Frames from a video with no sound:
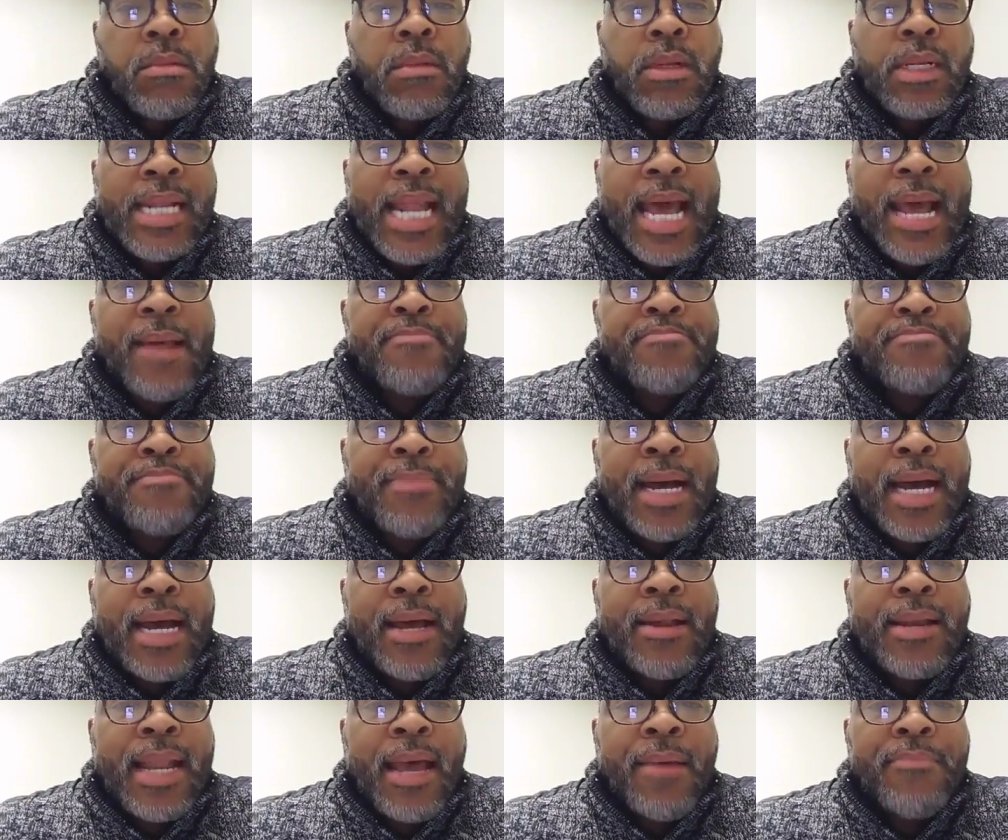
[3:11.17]
Not
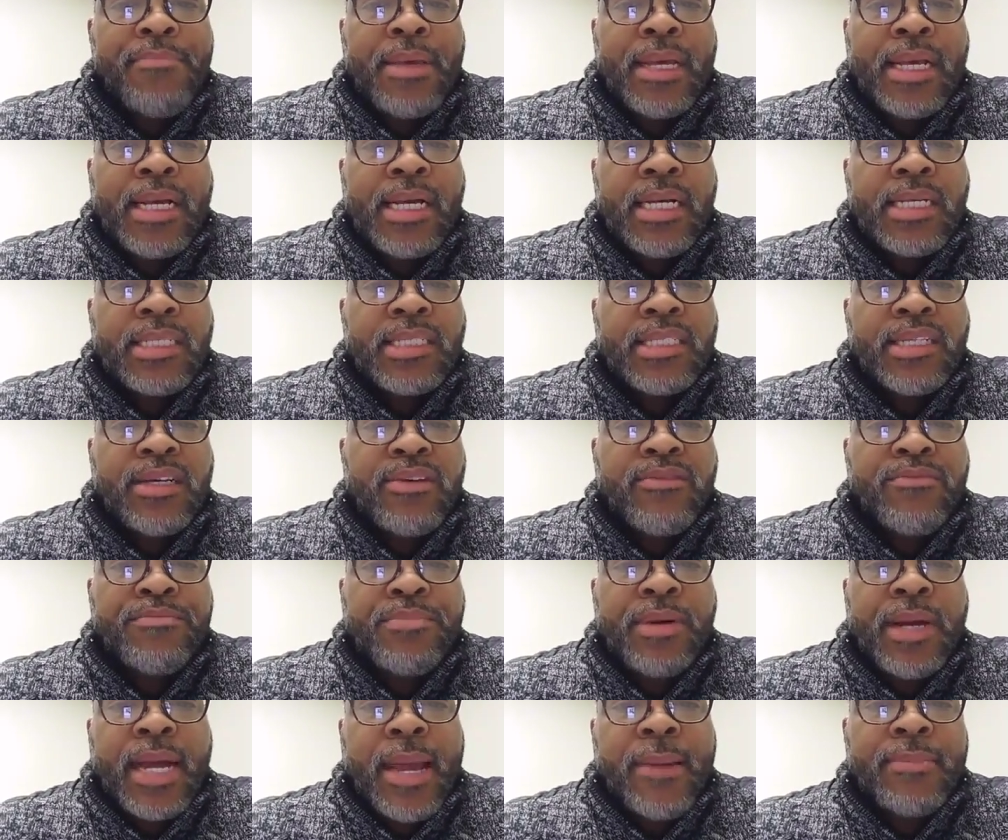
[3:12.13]
by not because
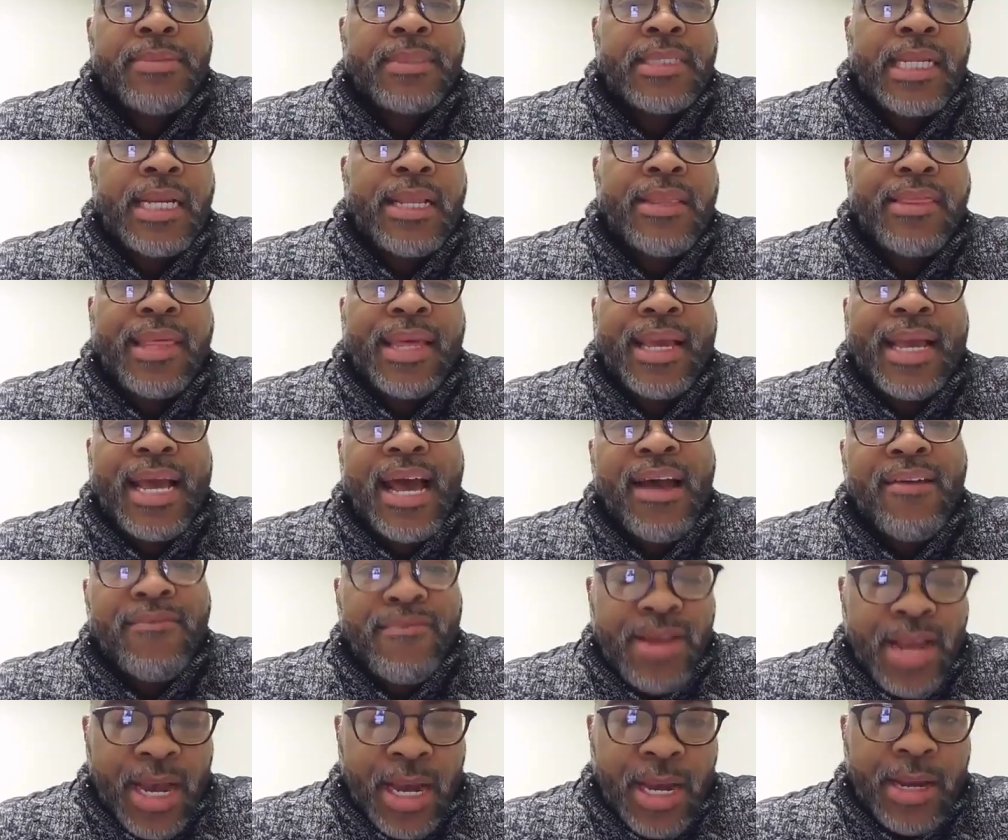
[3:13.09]
of perhaps anything
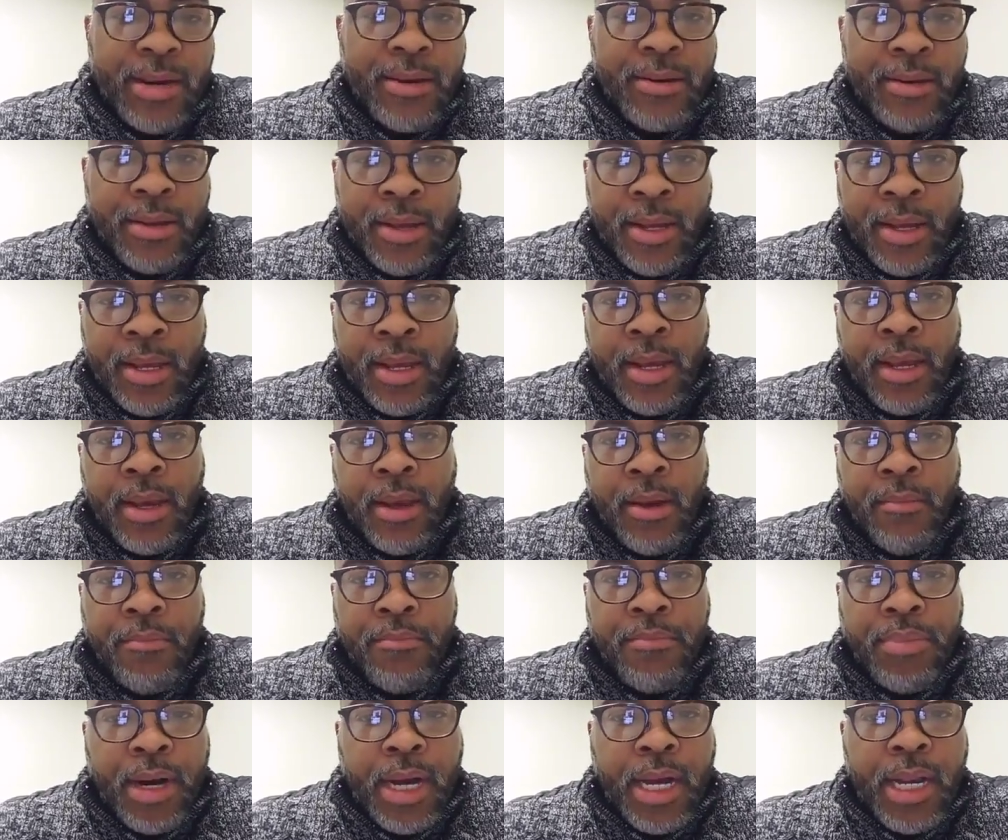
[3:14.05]
I've done,
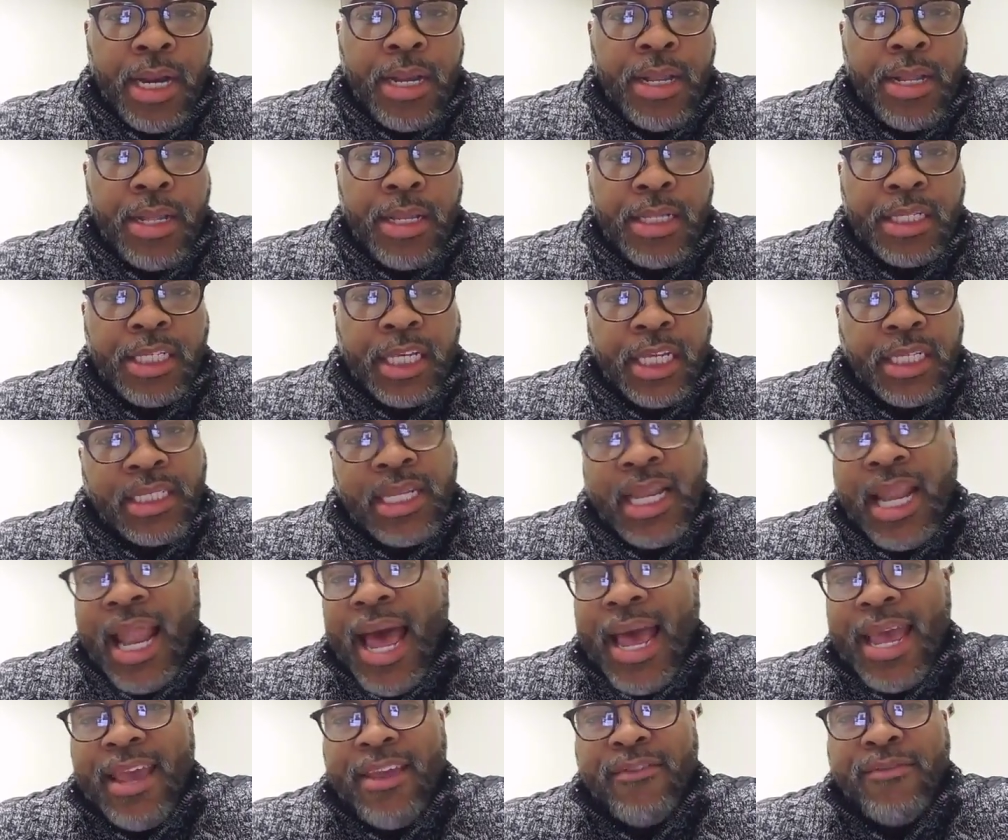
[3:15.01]
but just
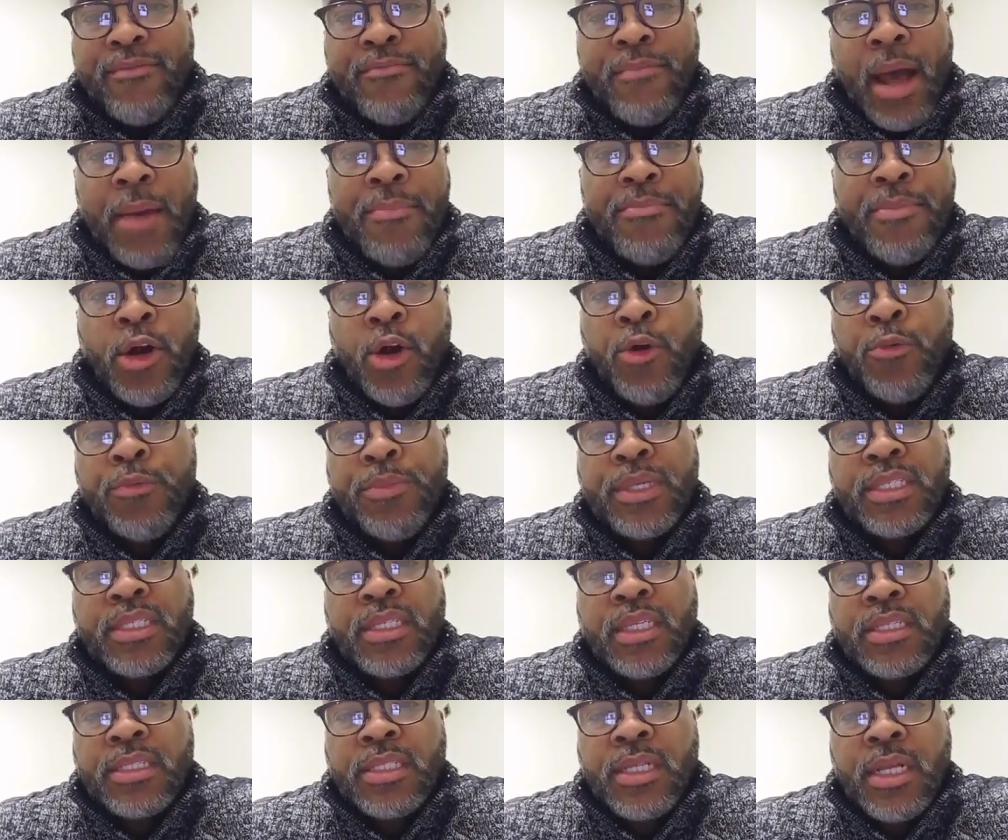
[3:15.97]
life. My
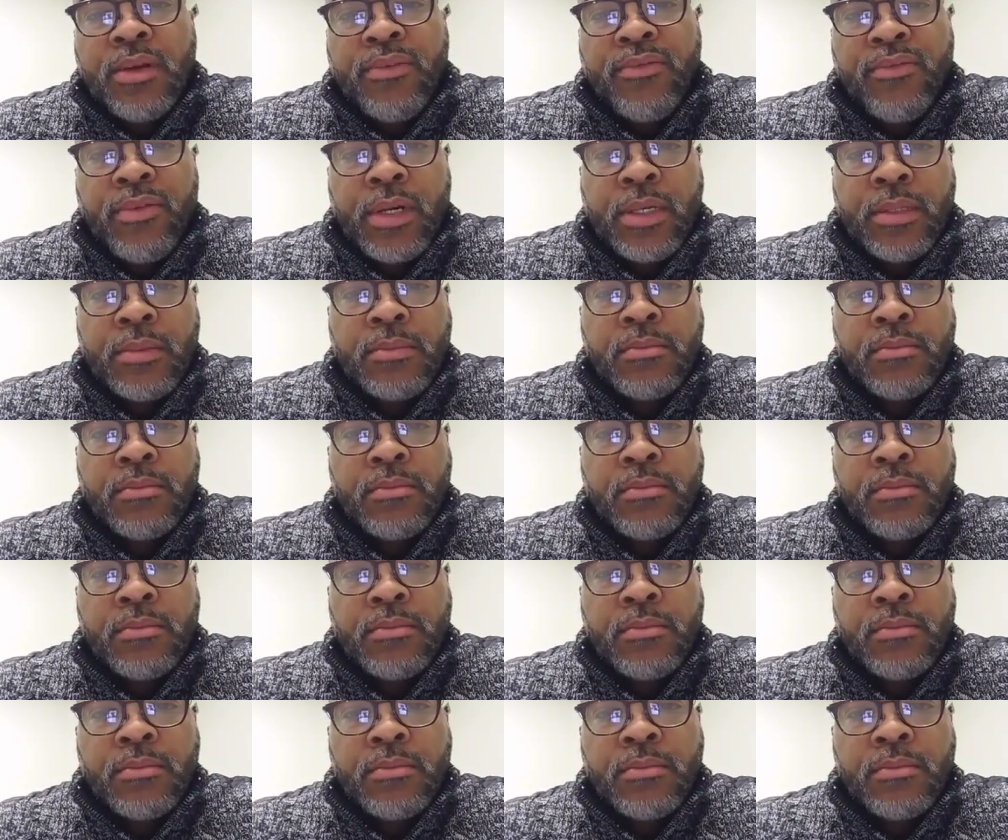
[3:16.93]
purpose is different.